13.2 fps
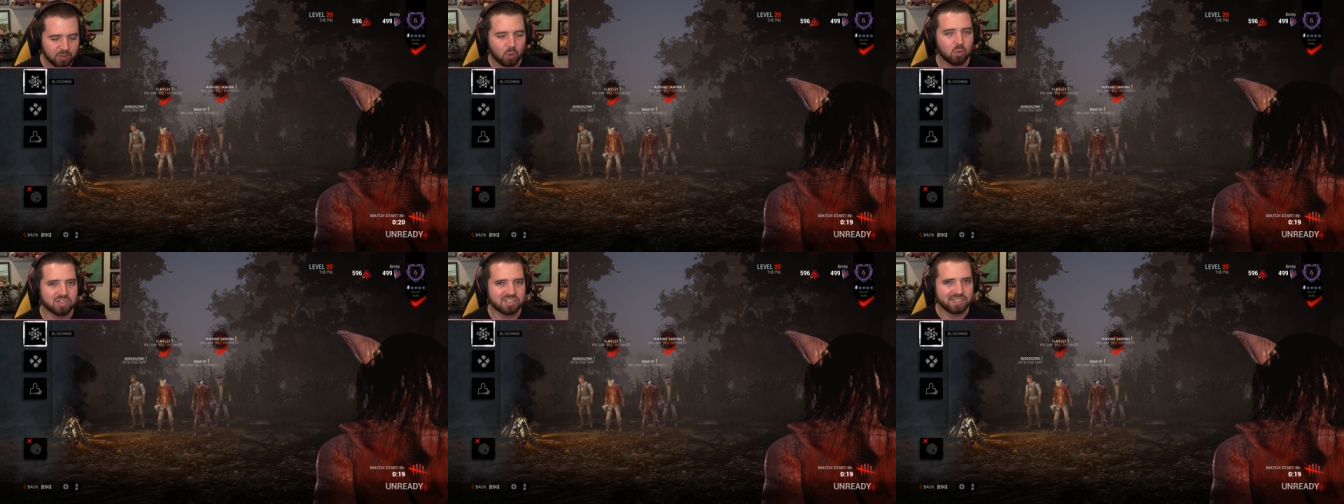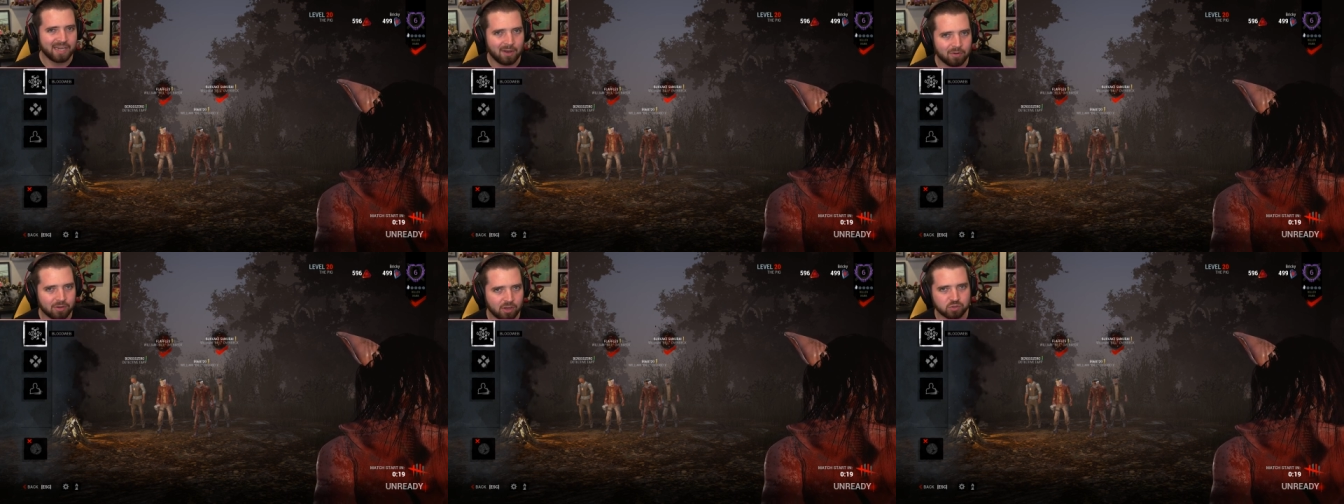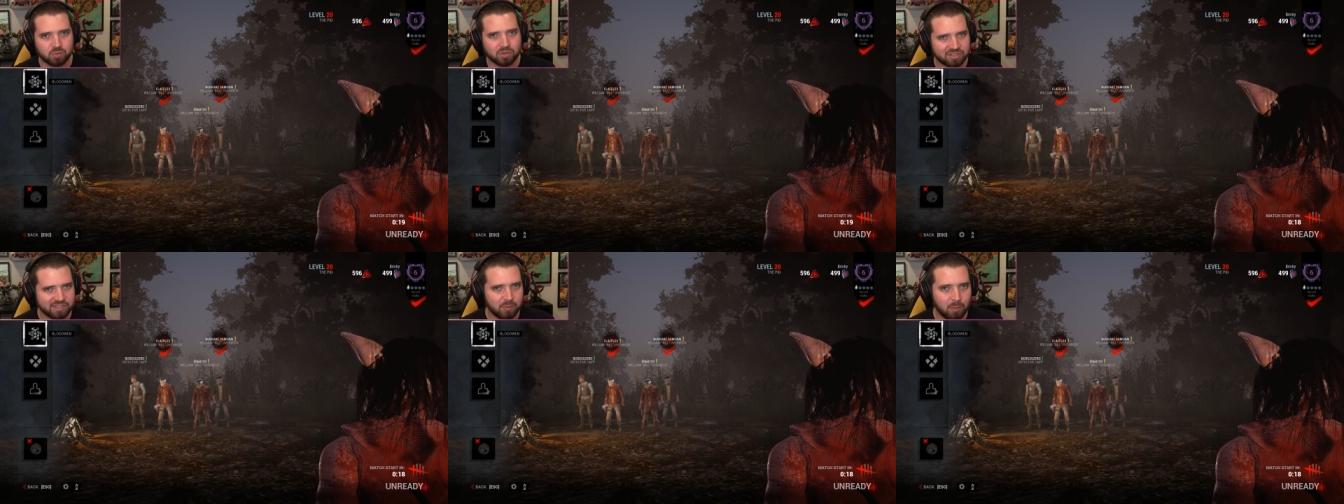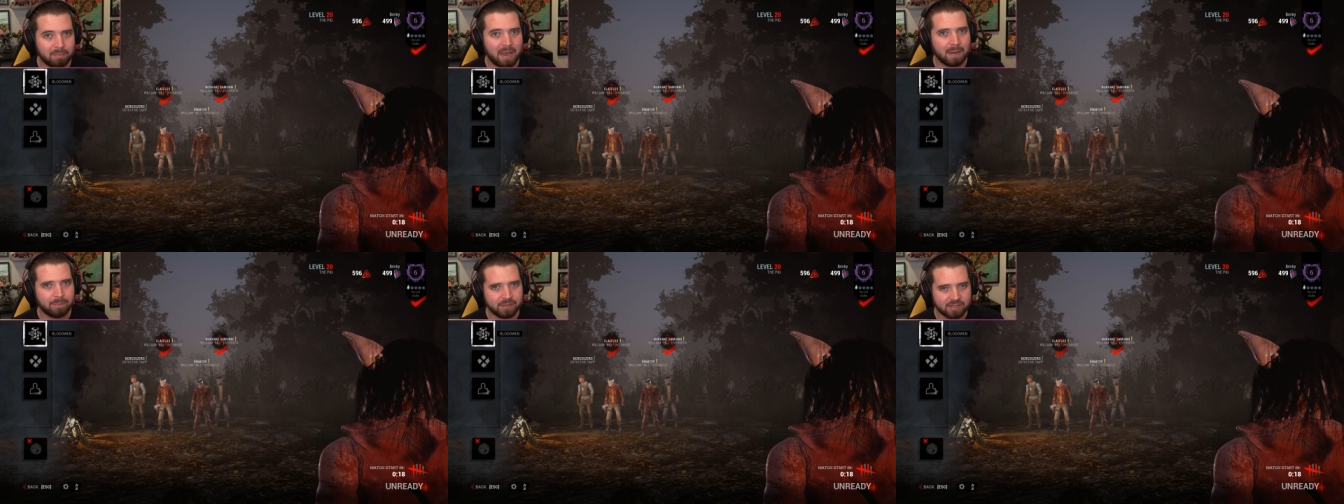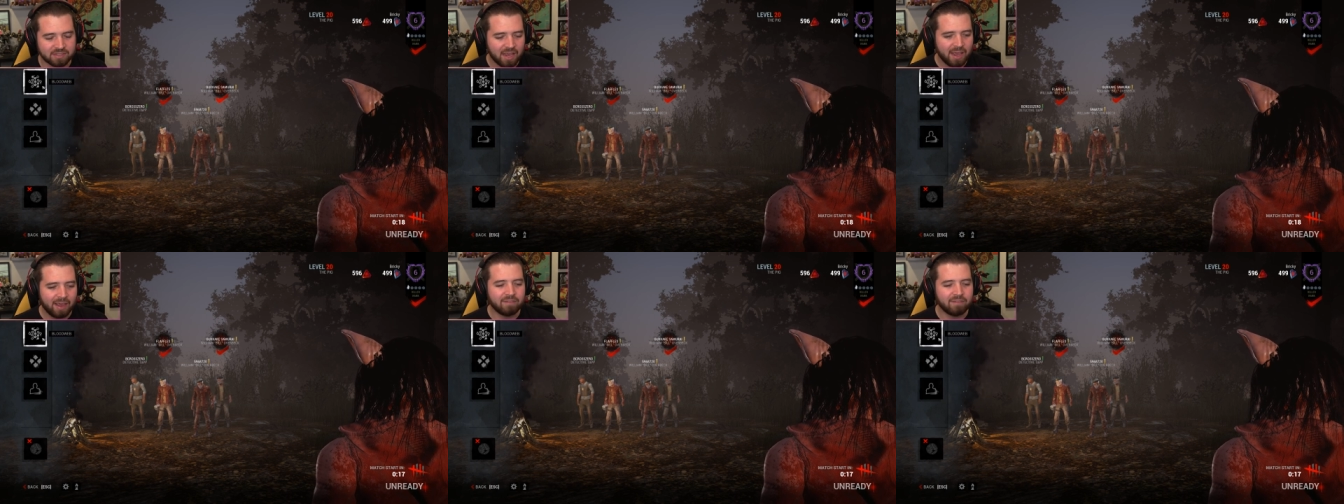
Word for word: we'll see how it goes. We'll see what map it is.